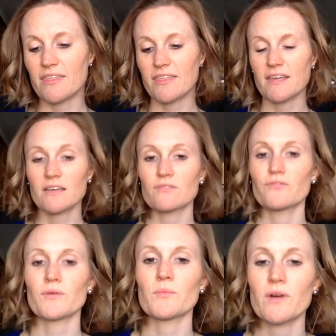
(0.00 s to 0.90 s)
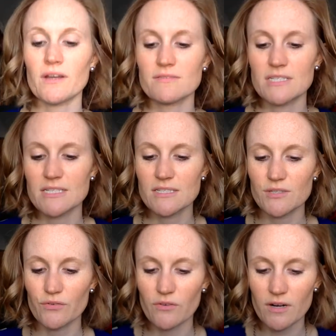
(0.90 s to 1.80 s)
think from what I've seen
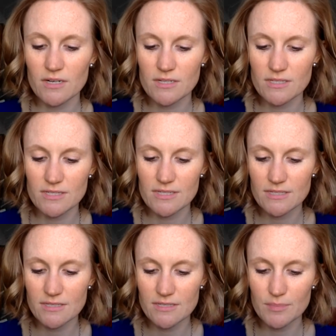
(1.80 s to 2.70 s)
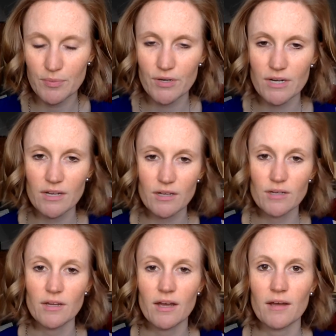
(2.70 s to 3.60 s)
so far is this is a pretty
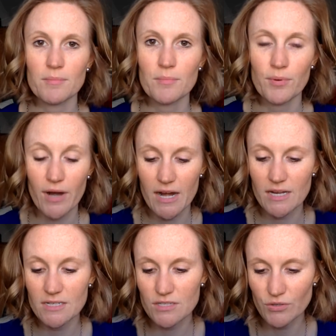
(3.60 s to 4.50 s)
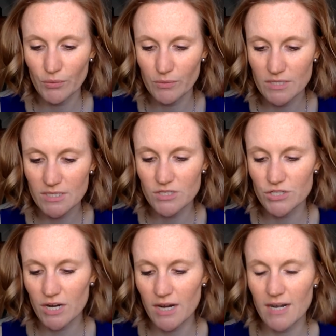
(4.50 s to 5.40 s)
good brand, so I wanted to
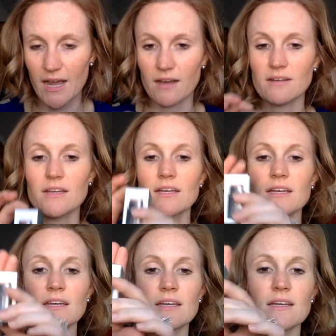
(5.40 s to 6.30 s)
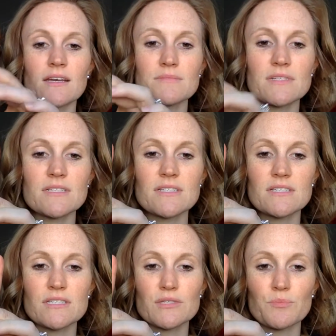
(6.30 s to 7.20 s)
try it out. It comes in
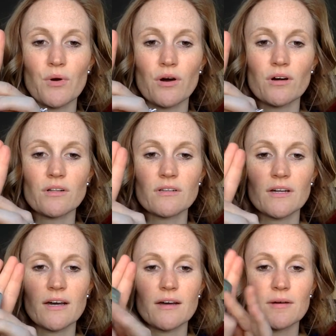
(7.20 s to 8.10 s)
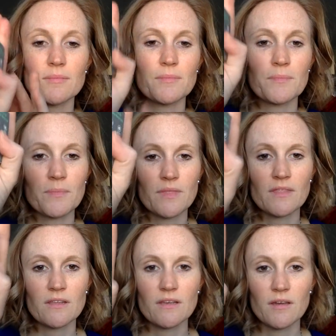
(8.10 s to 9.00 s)
this small
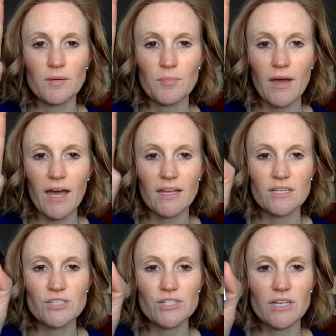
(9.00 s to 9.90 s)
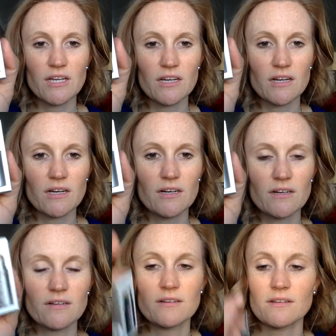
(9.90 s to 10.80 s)
package
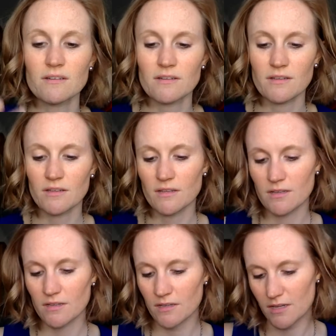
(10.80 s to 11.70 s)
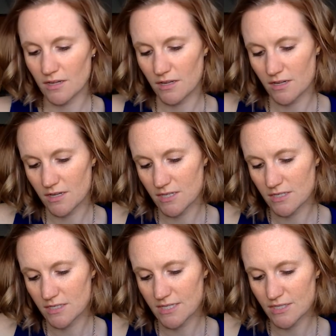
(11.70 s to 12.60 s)
here,
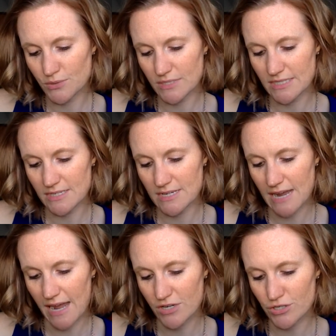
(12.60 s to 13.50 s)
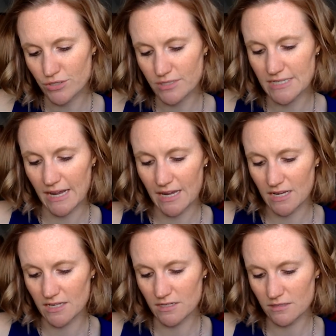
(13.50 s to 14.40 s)
and this one's in natural
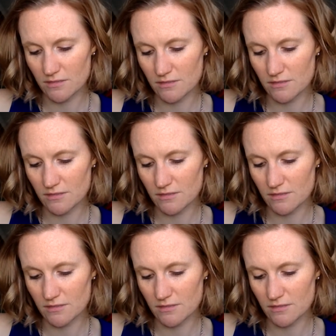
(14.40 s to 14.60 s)
tan.